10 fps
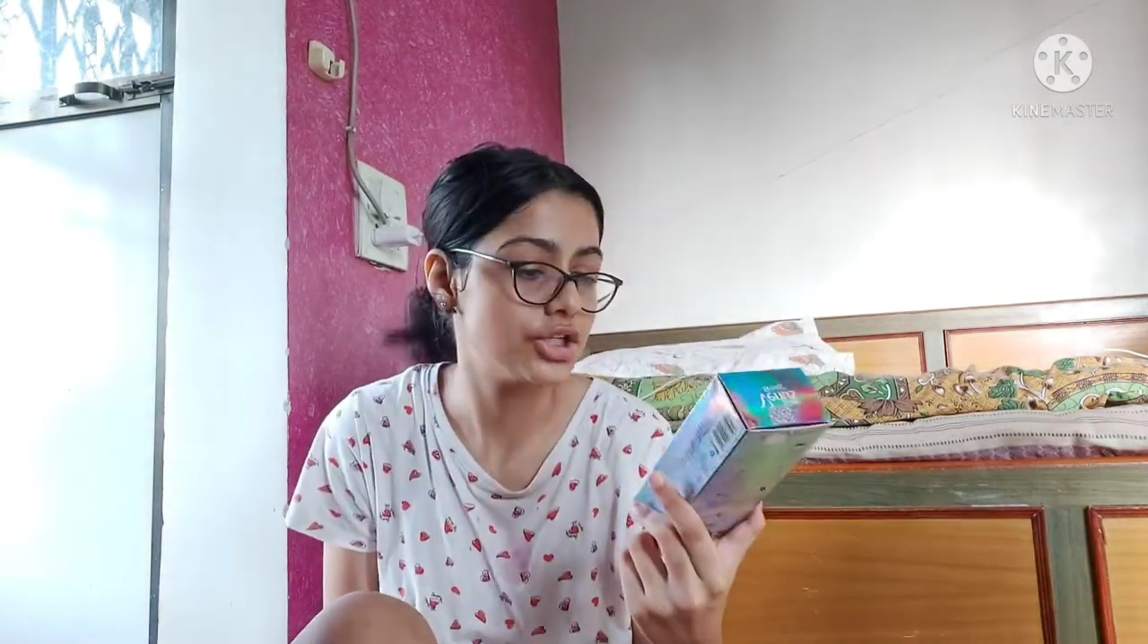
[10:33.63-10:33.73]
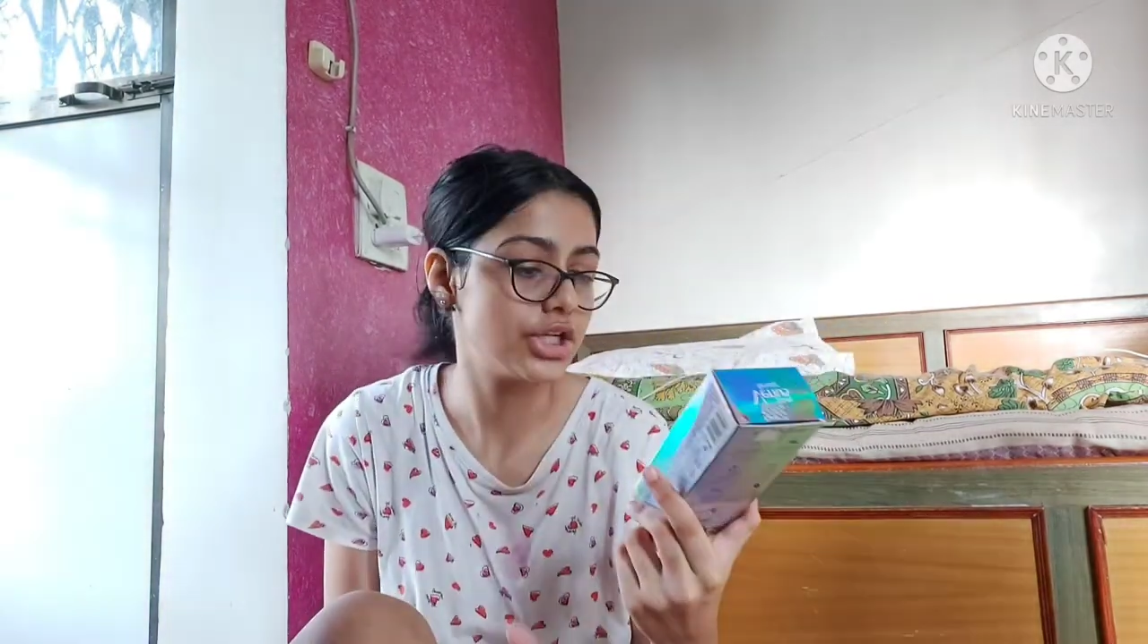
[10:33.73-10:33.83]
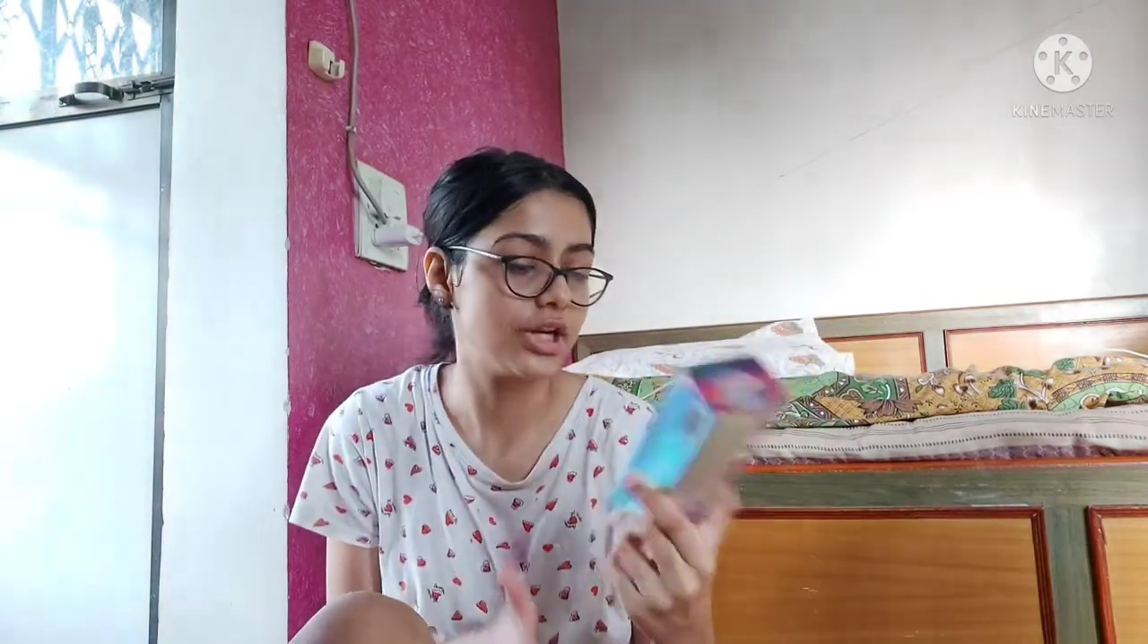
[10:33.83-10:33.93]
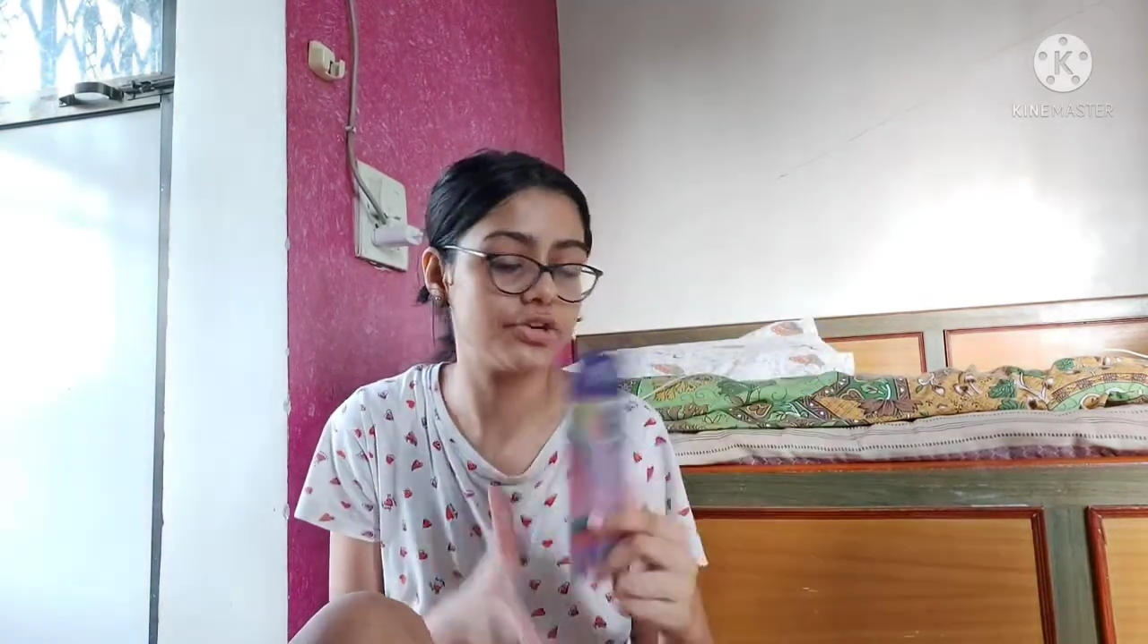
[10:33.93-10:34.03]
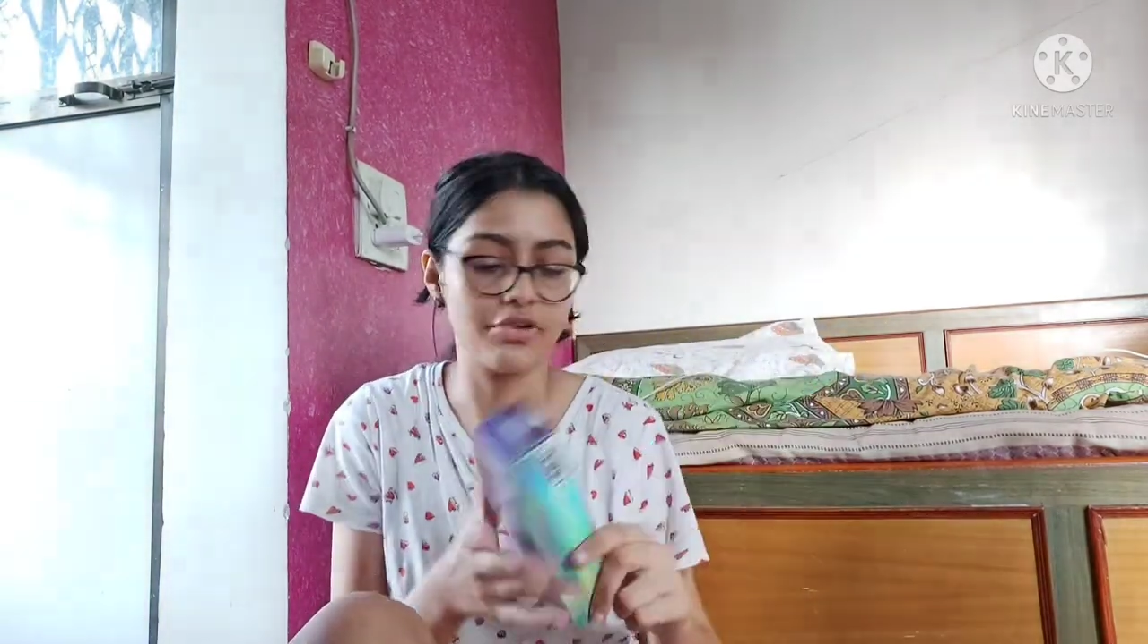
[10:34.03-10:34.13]

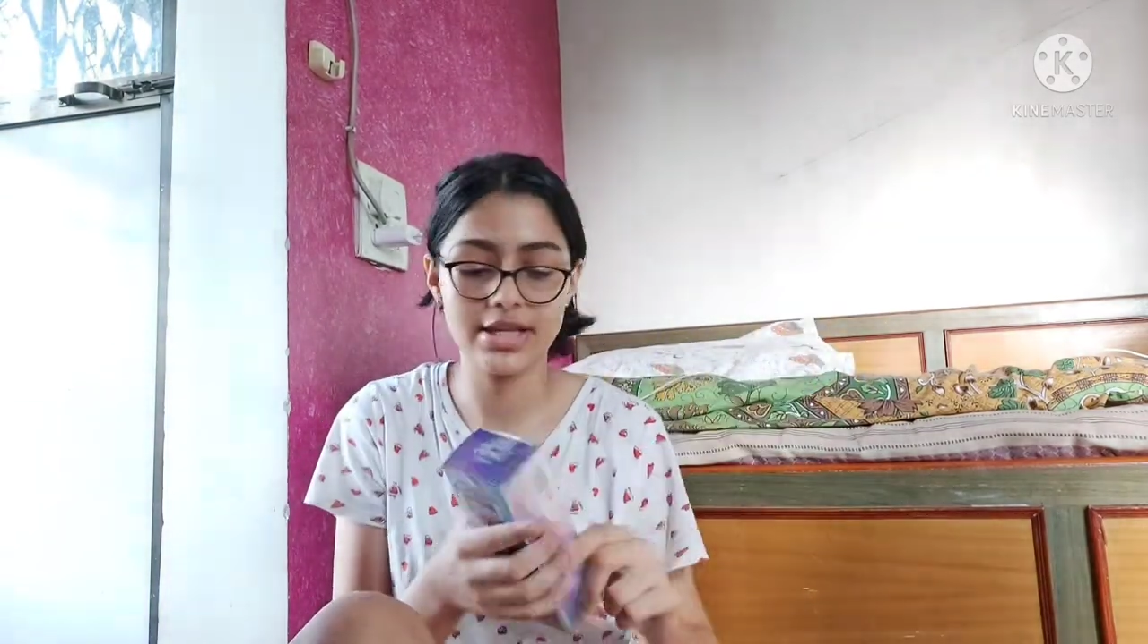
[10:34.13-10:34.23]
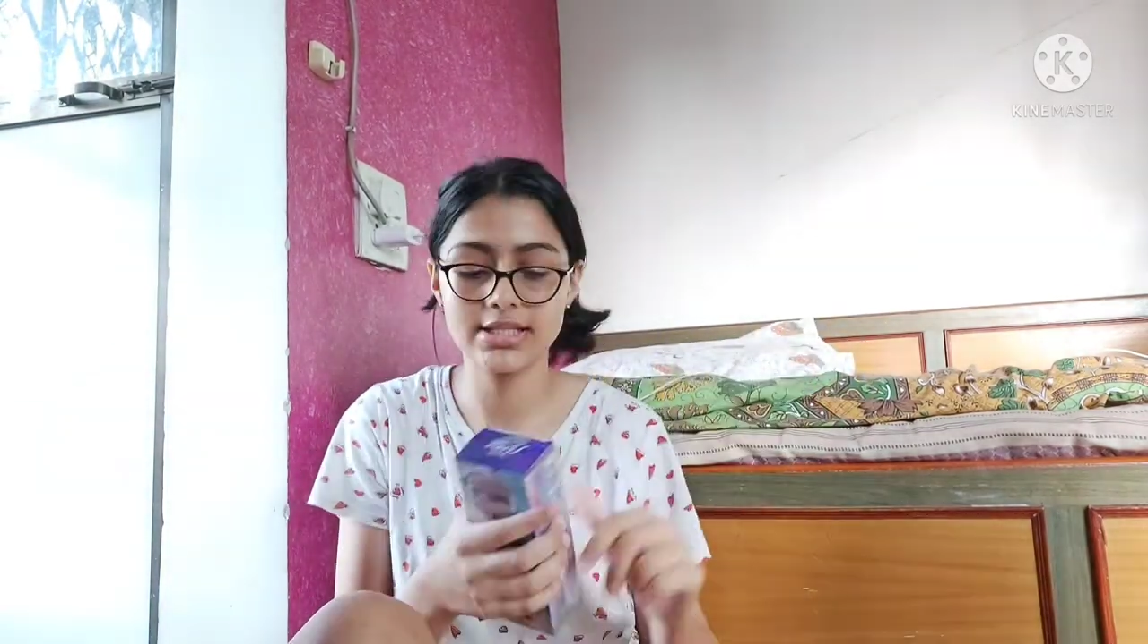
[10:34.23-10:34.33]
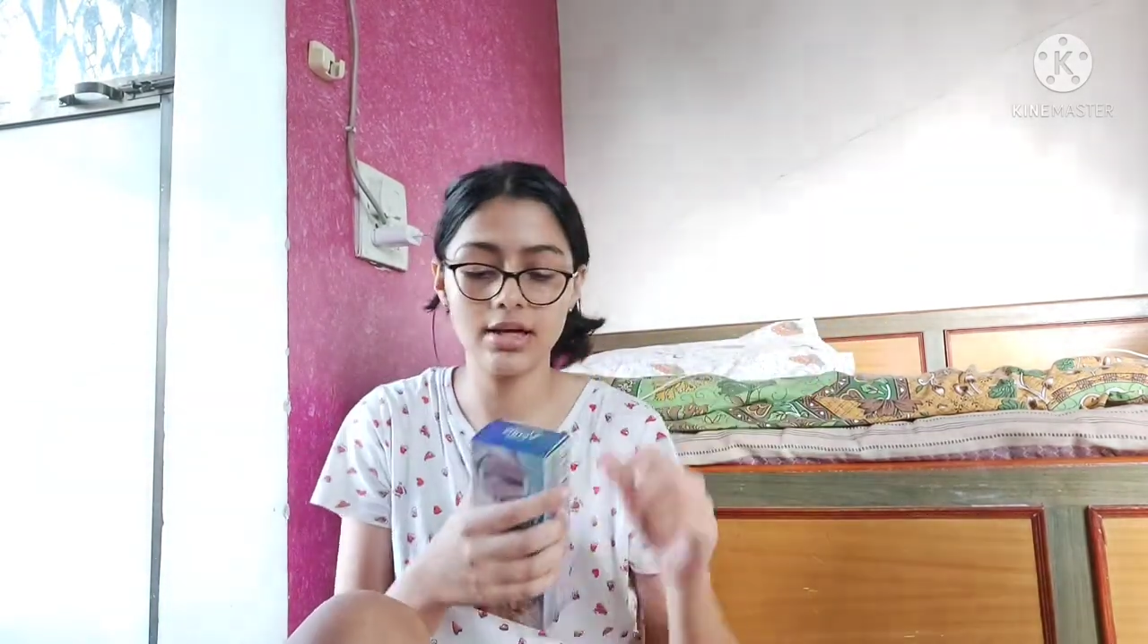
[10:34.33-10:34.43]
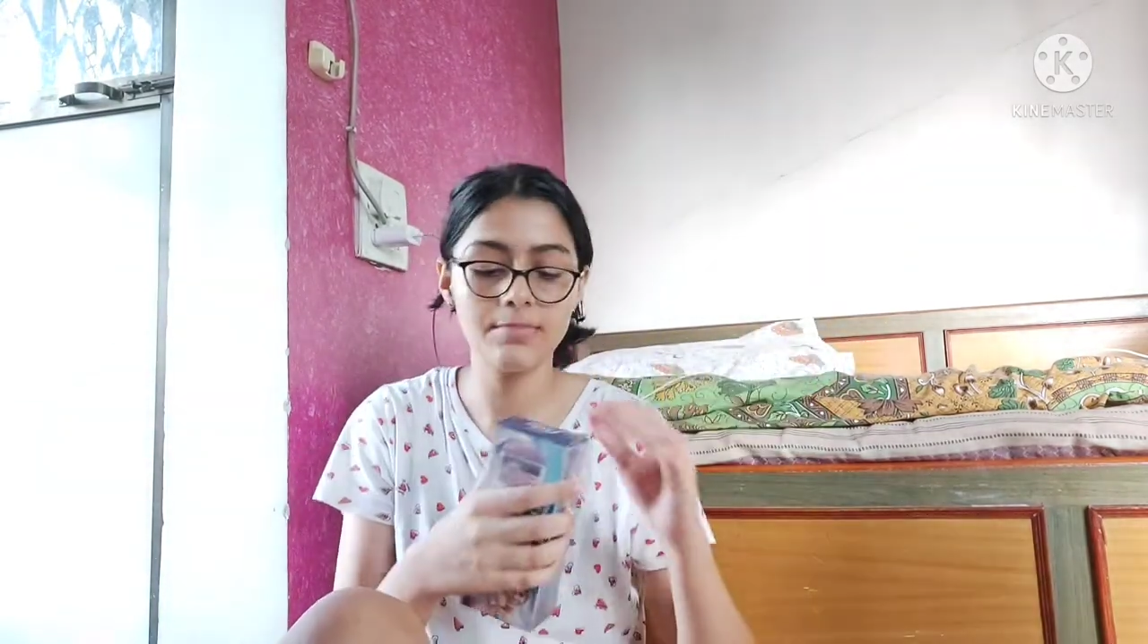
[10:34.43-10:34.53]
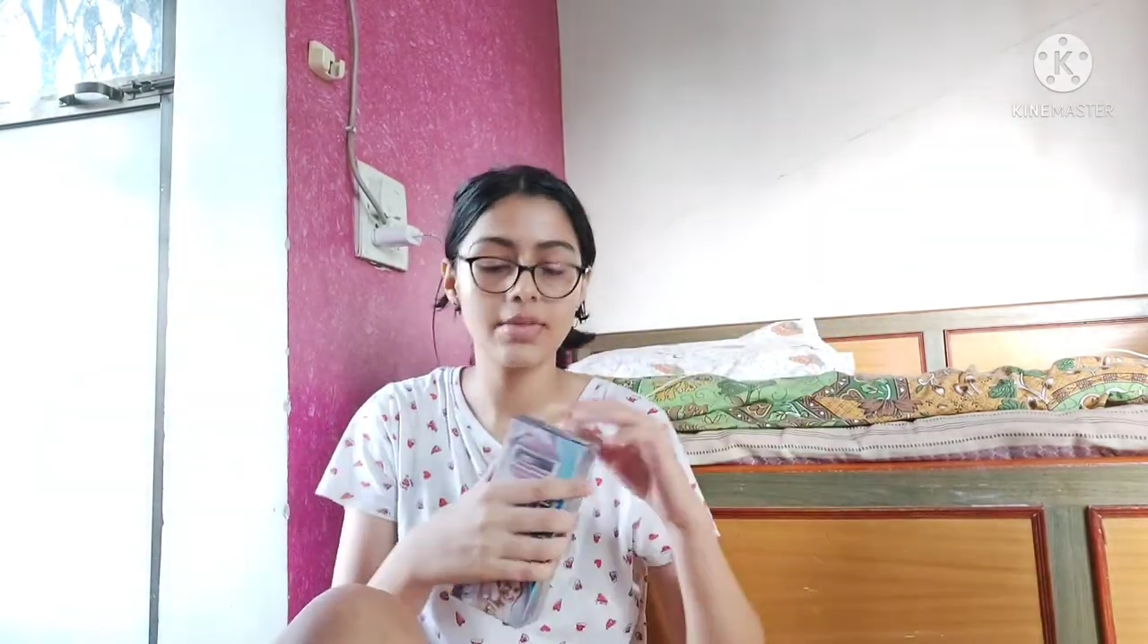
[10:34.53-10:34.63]
Gillette
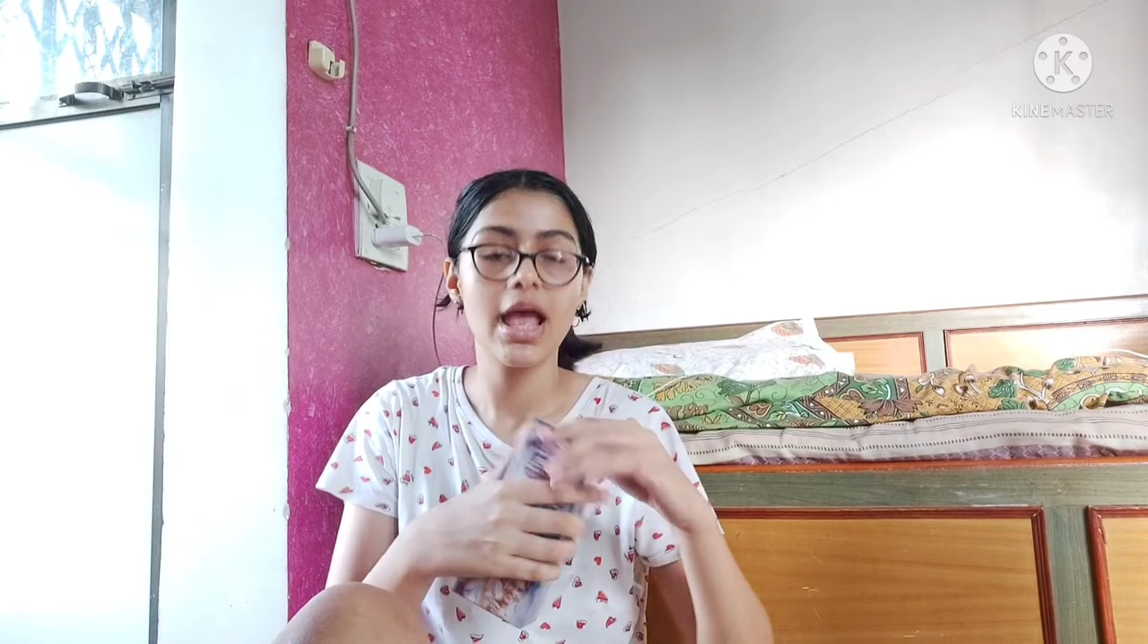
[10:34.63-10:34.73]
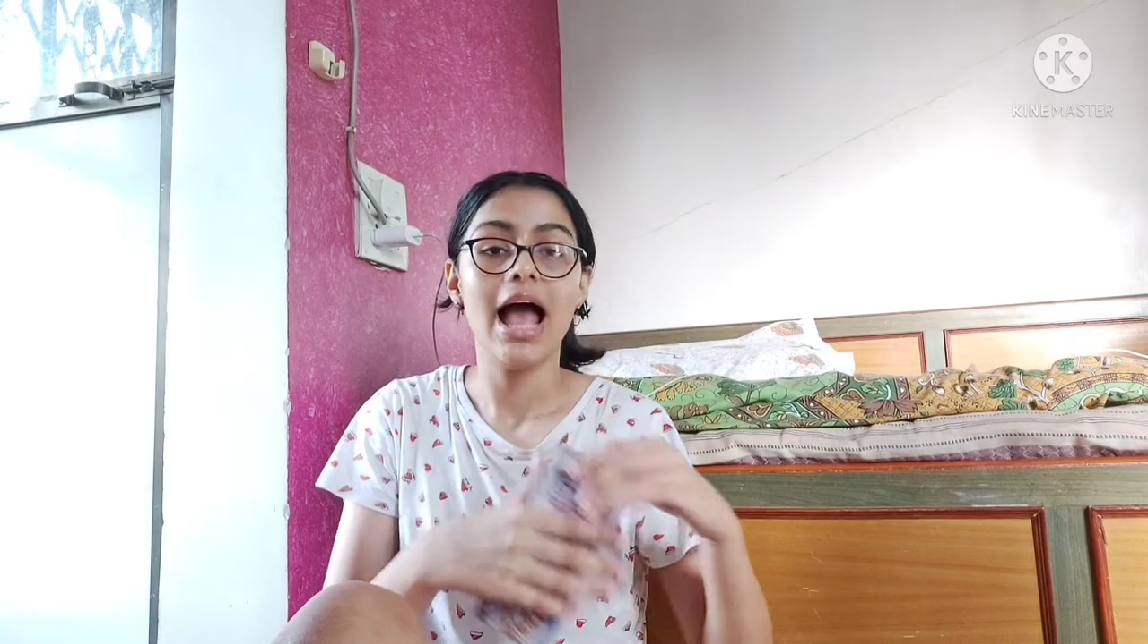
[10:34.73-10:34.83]
razor,